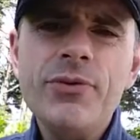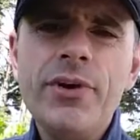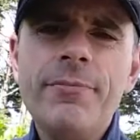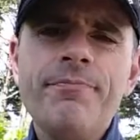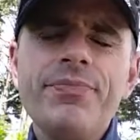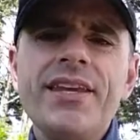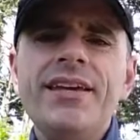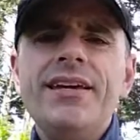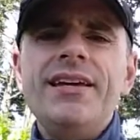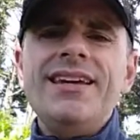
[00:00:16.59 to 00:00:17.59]
Well,
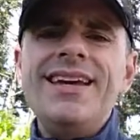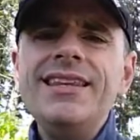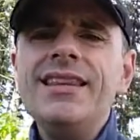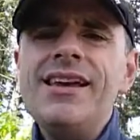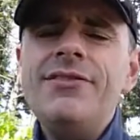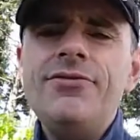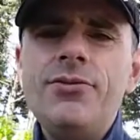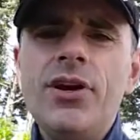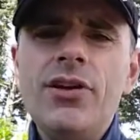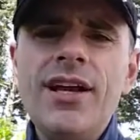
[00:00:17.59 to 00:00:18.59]
in life,
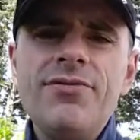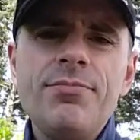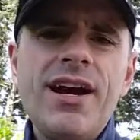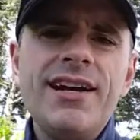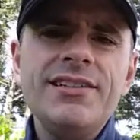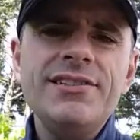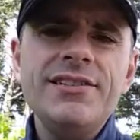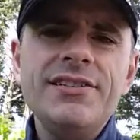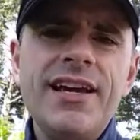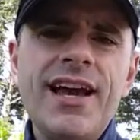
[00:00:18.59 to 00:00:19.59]
we all have
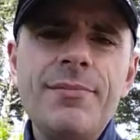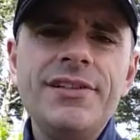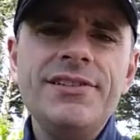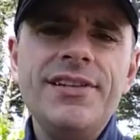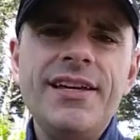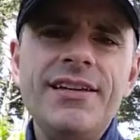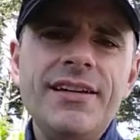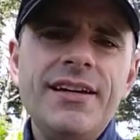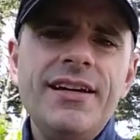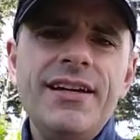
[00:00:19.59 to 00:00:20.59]
practices and habits that
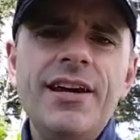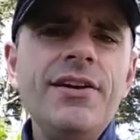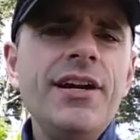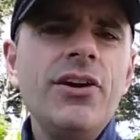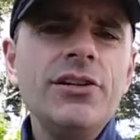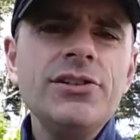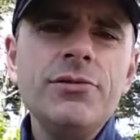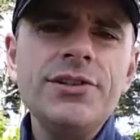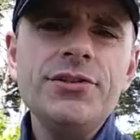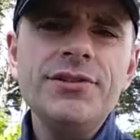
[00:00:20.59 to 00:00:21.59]
carry a
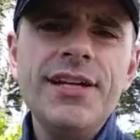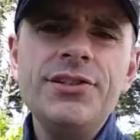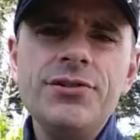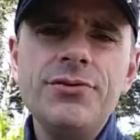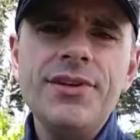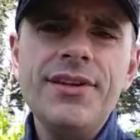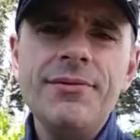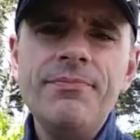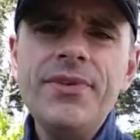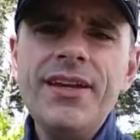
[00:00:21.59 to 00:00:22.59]
consequential nature with
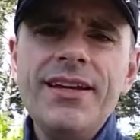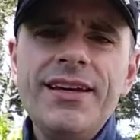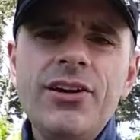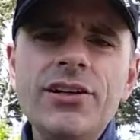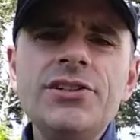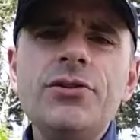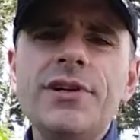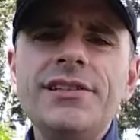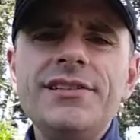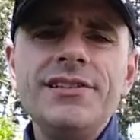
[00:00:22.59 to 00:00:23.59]
them.
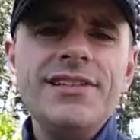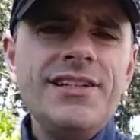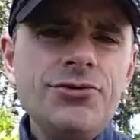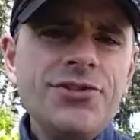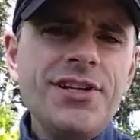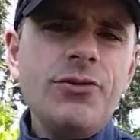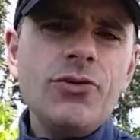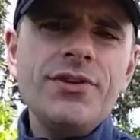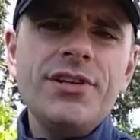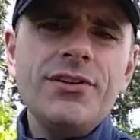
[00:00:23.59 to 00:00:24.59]
Consequence is an interesting
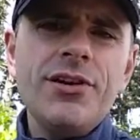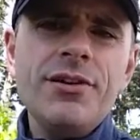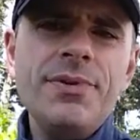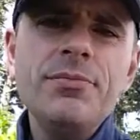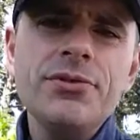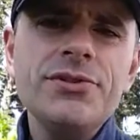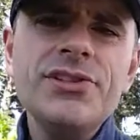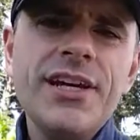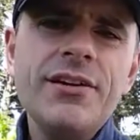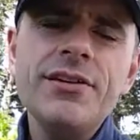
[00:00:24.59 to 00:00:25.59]
word that a lot of people are
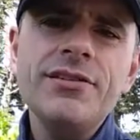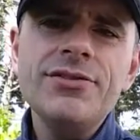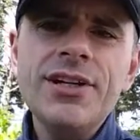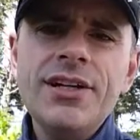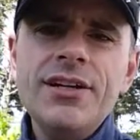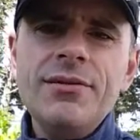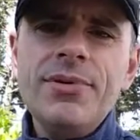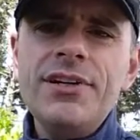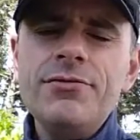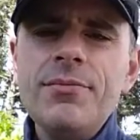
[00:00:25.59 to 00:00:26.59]
scared of
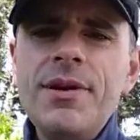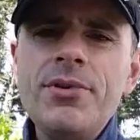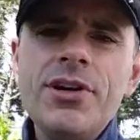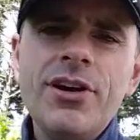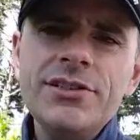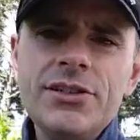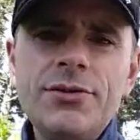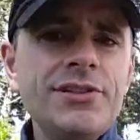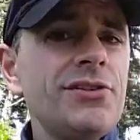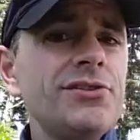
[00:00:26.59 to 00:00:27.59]
but remember,
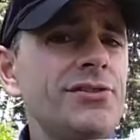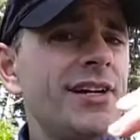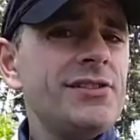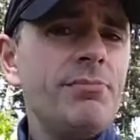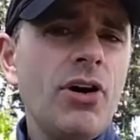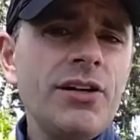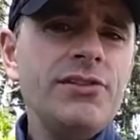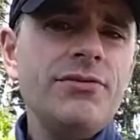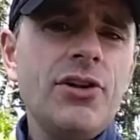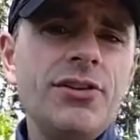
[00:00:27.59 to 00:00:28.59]
consequence also has a
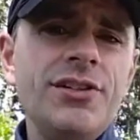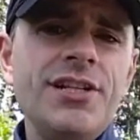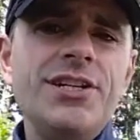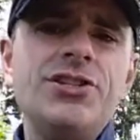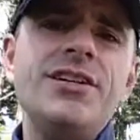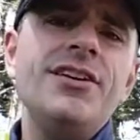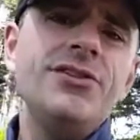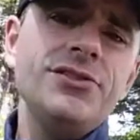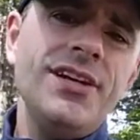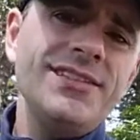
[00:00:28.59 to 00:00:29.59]
positive connotation and
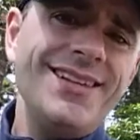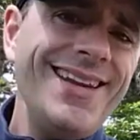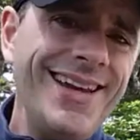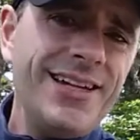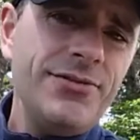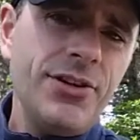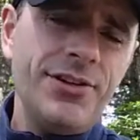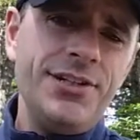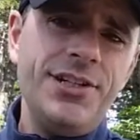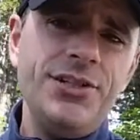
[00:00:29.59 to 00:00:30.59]
it also has a negative
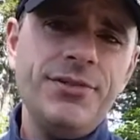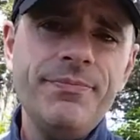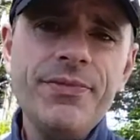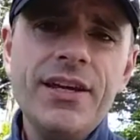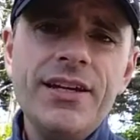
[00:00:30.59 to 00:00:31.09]
connotation.